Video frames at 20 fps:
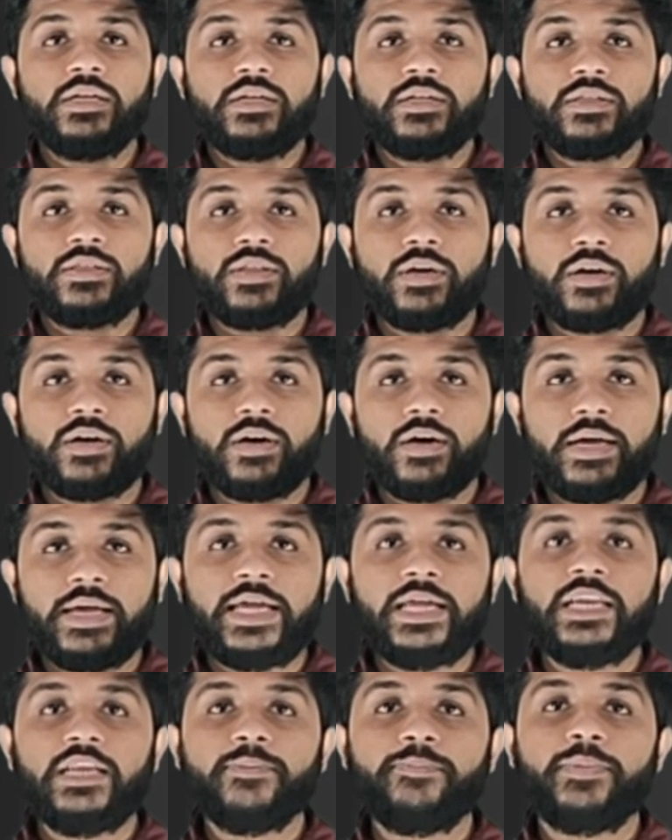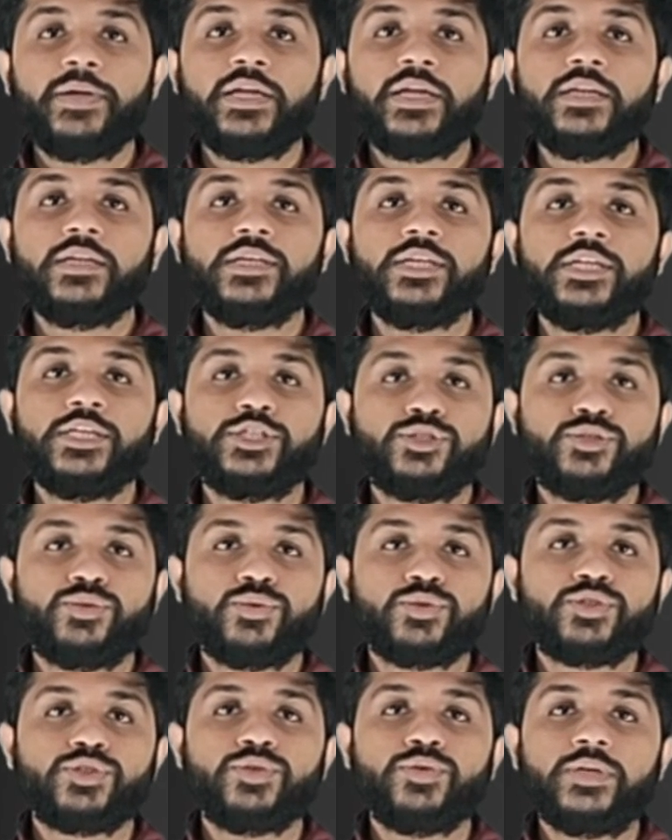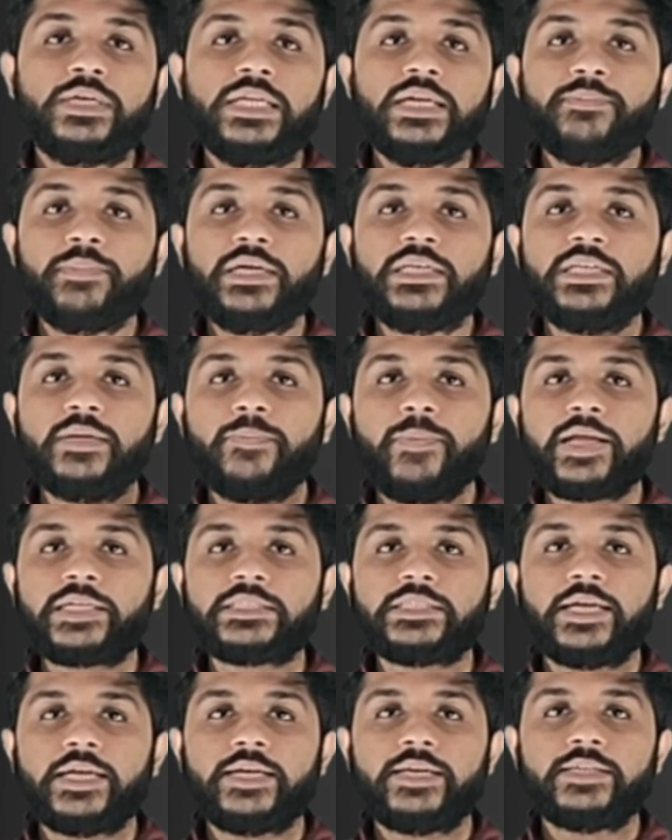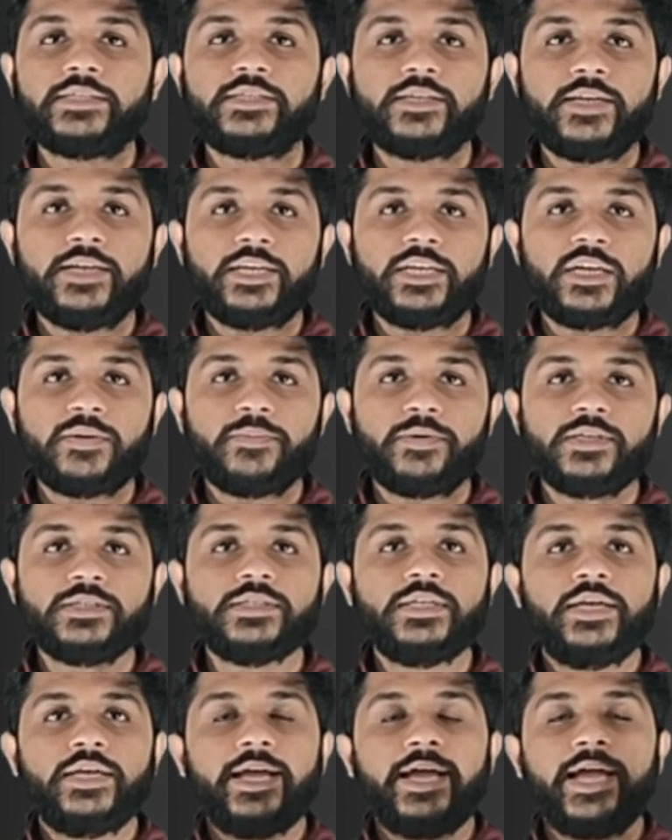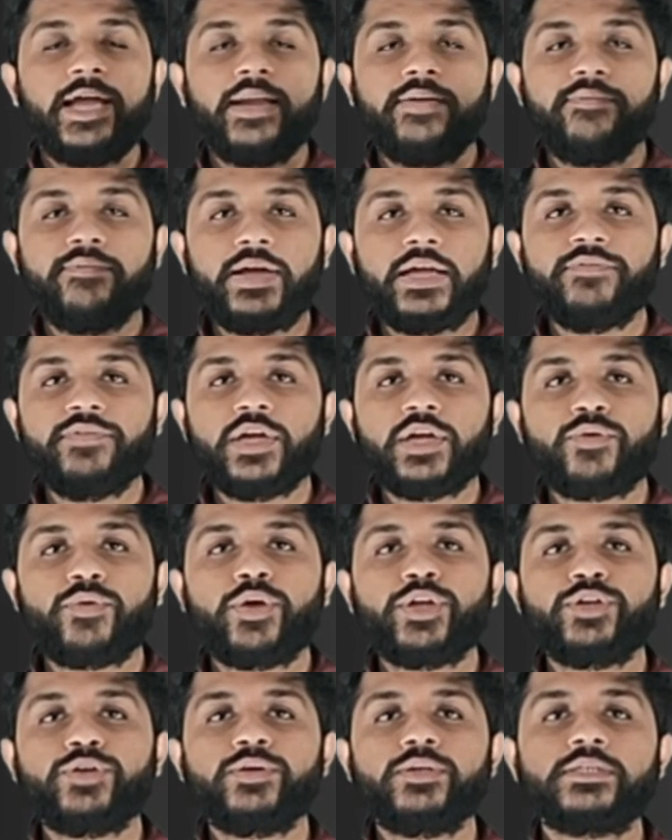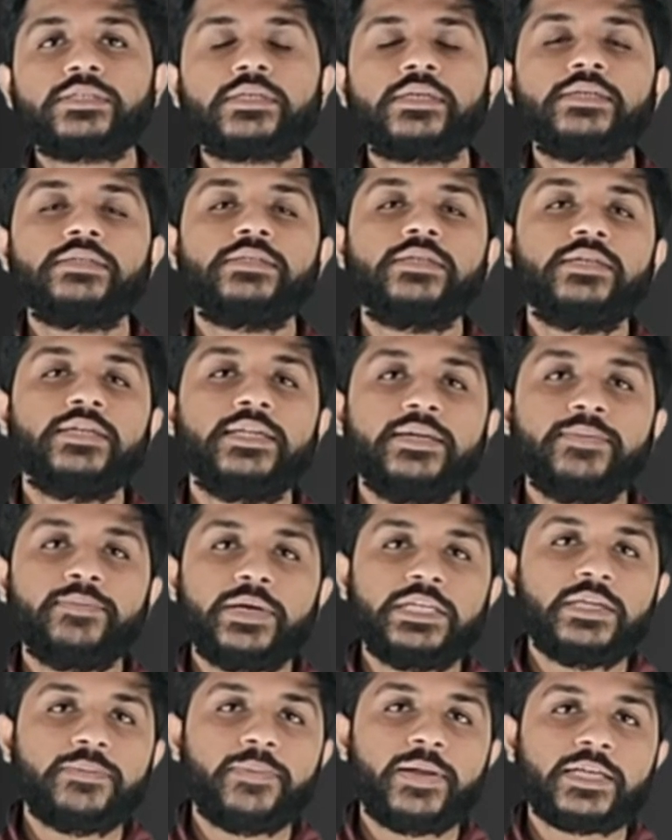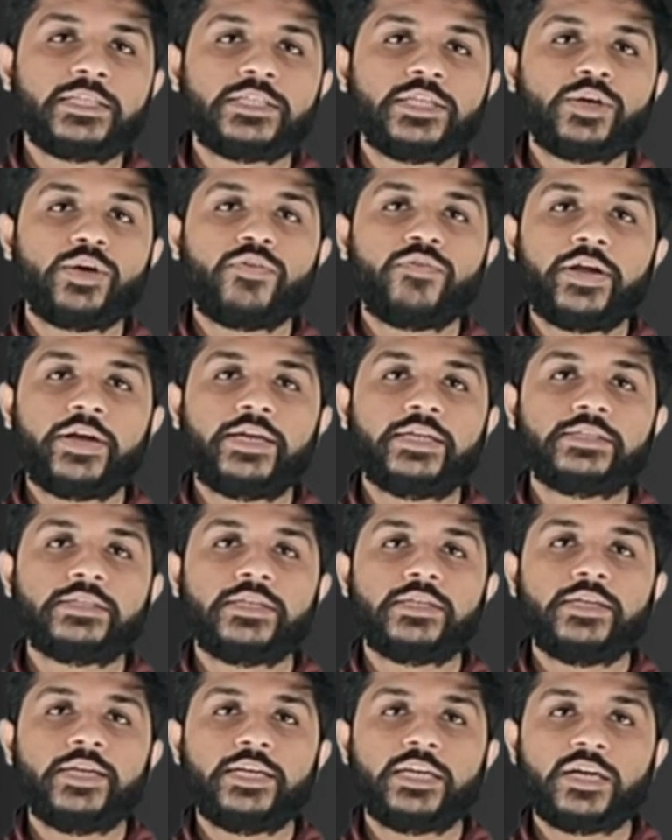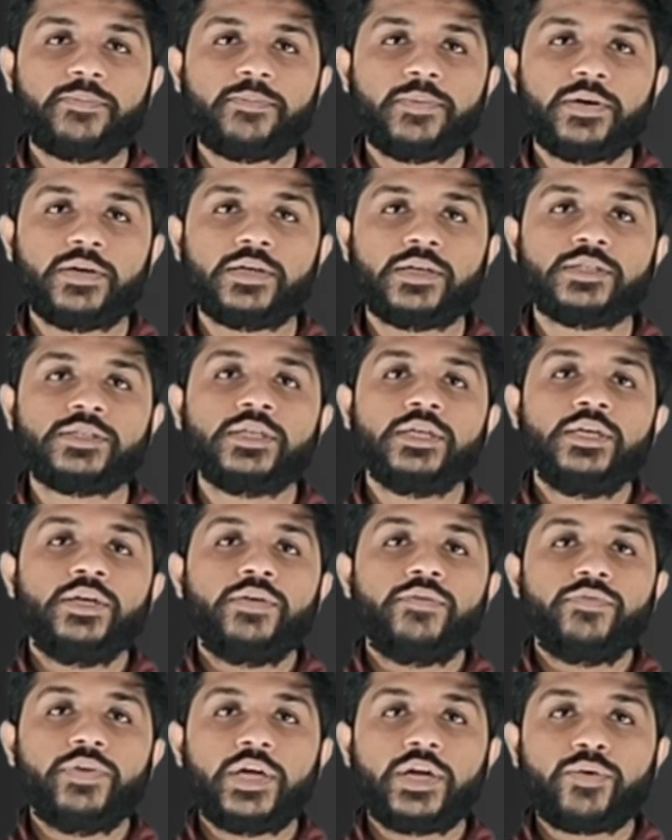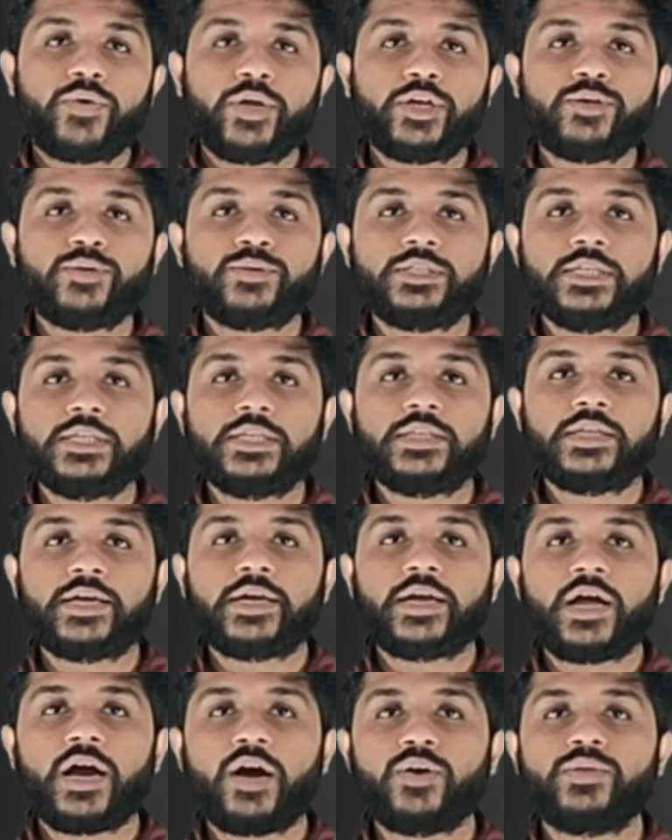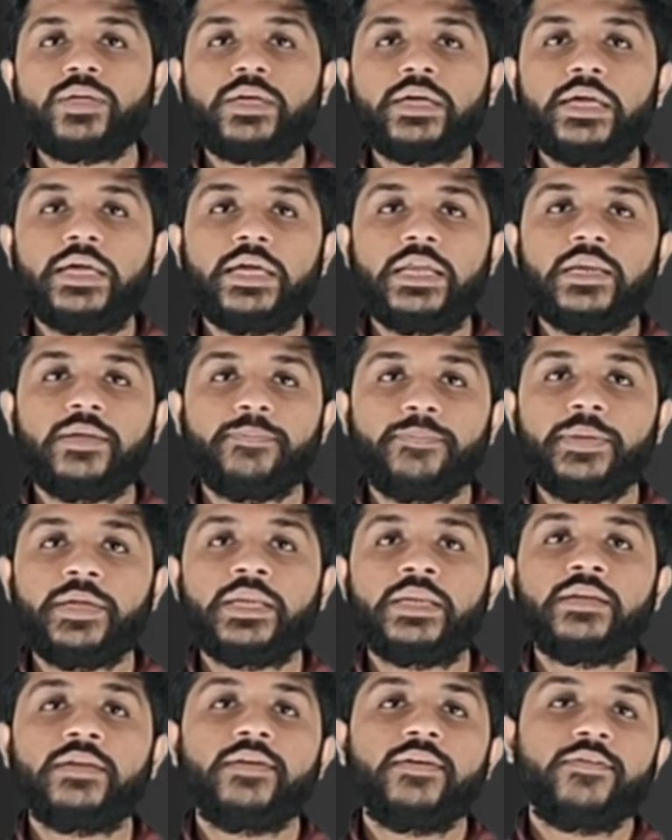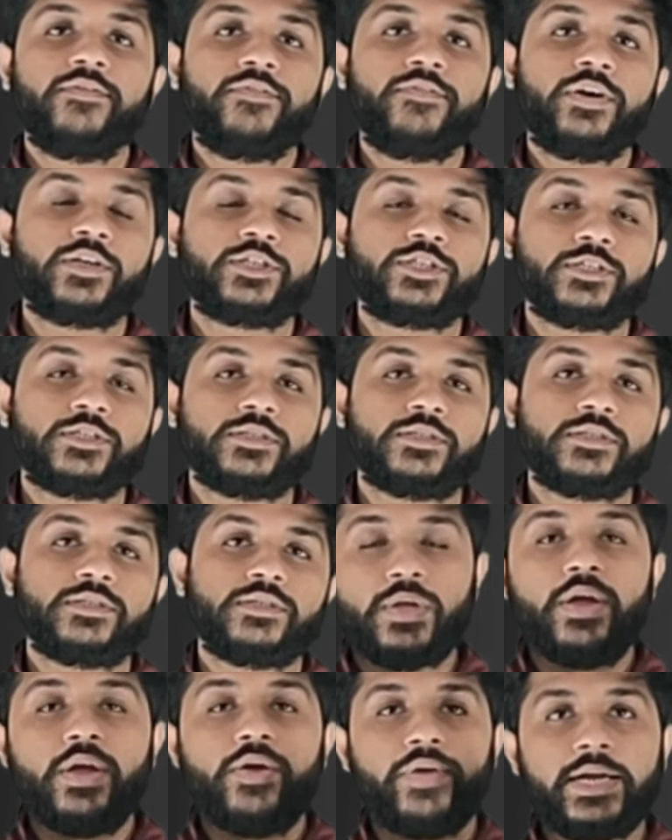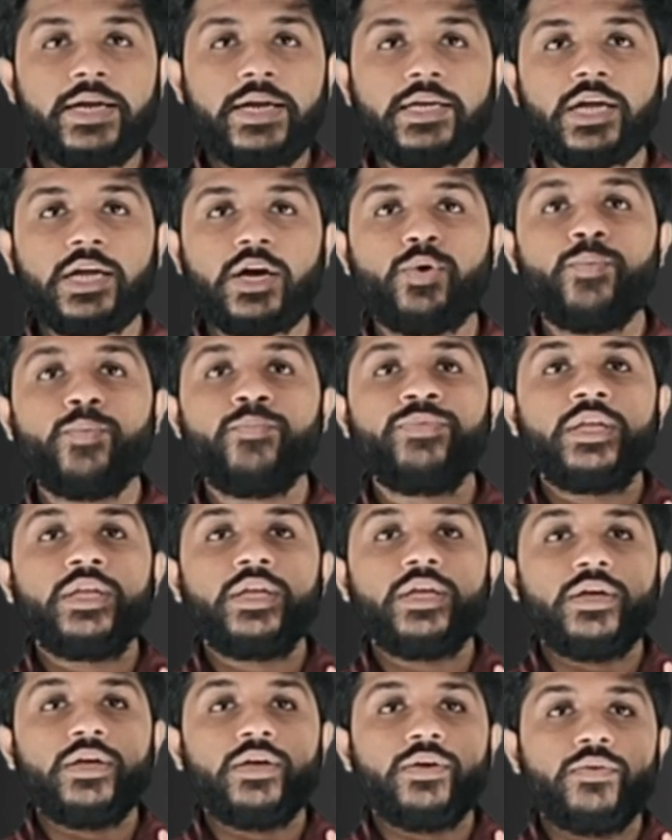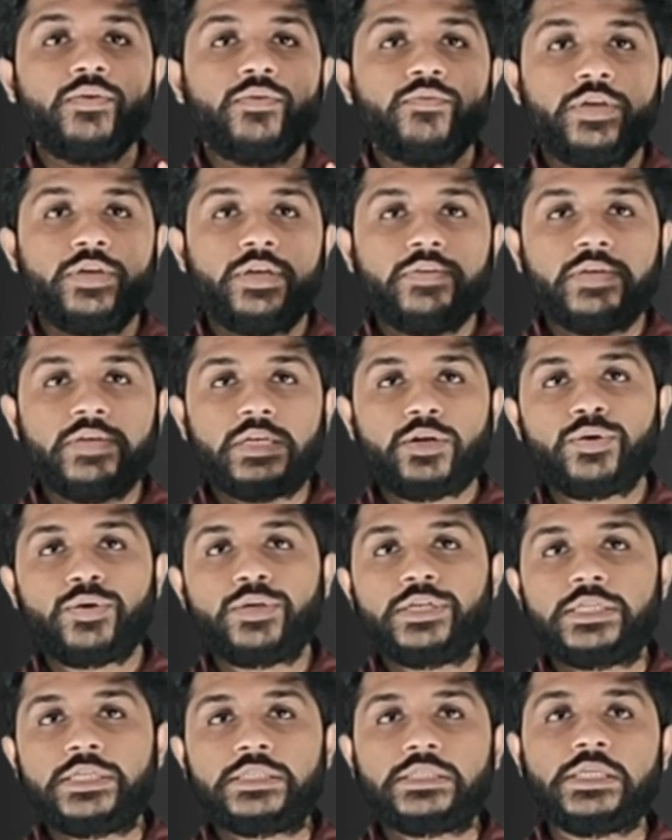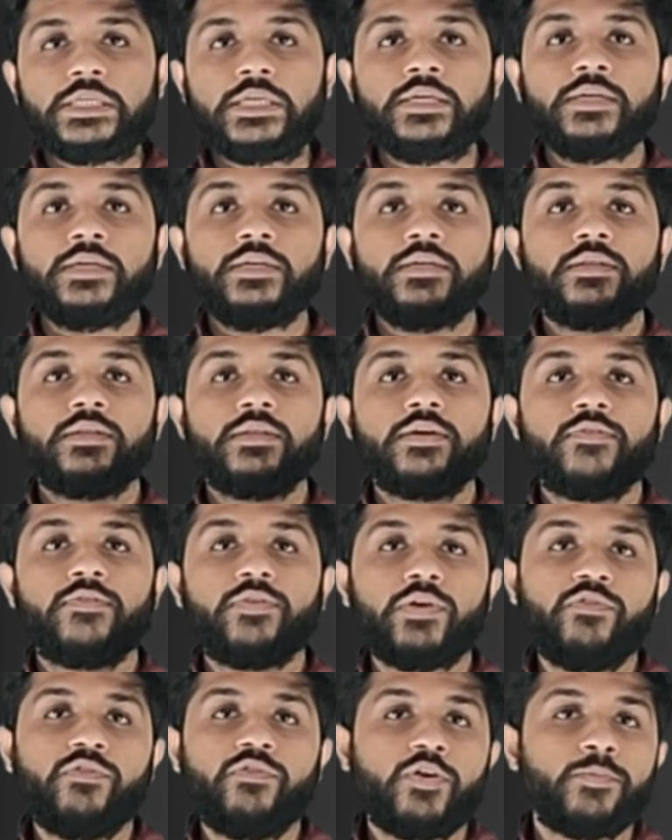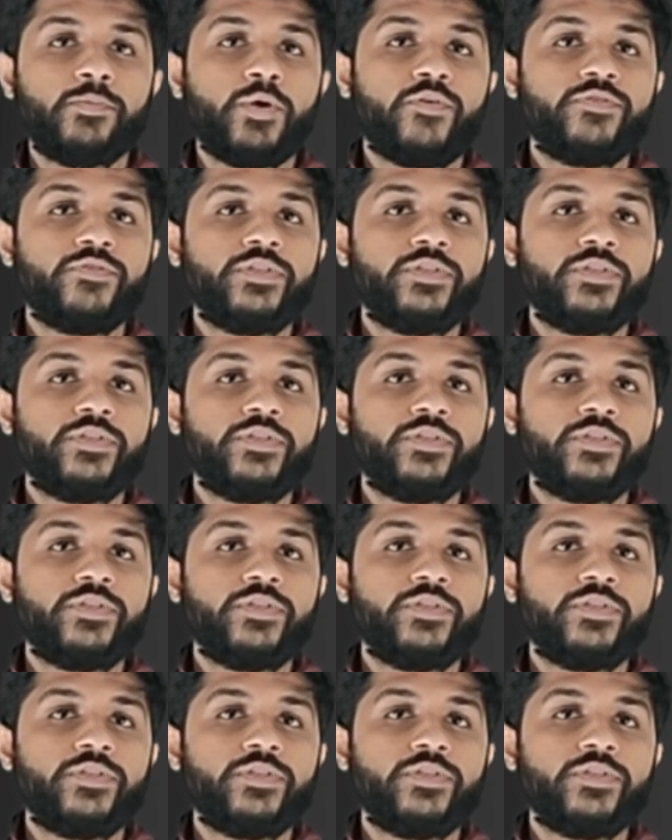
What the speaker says: The ALE pin is used to demultiplex address and data bus, and when we are going to discuss the demultiplexing of address and data bus, we are going to see that how the ALE pin functions. Right now we will only see the full form of